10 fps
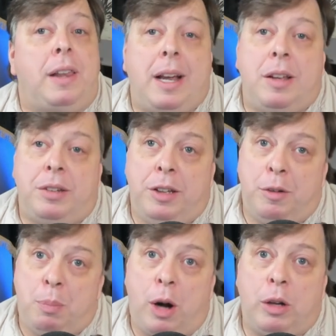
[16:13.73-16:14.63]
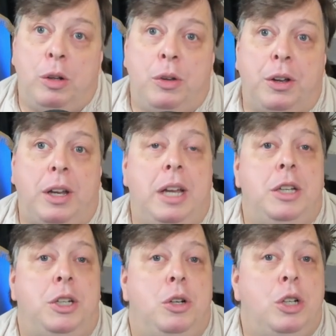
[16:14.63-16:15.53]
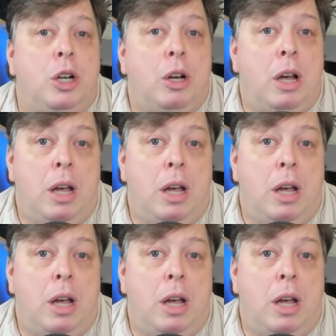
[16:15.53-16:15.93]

legacy of Martin Luther King Jr.,